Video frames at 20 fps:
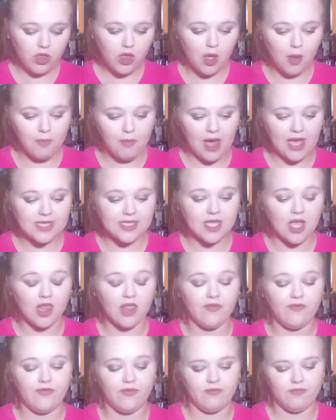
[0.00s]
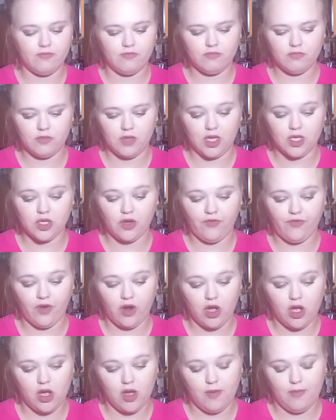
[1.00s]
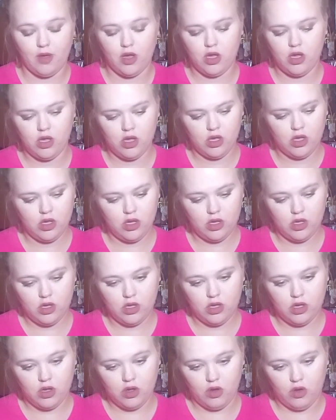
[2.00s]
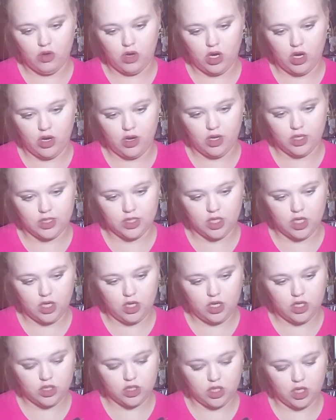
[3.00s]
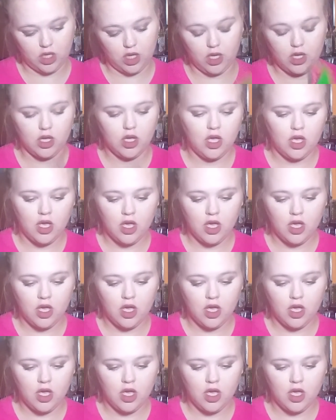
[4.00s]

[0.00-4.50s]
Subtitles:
These are from, hold on, I'll tell you in a second.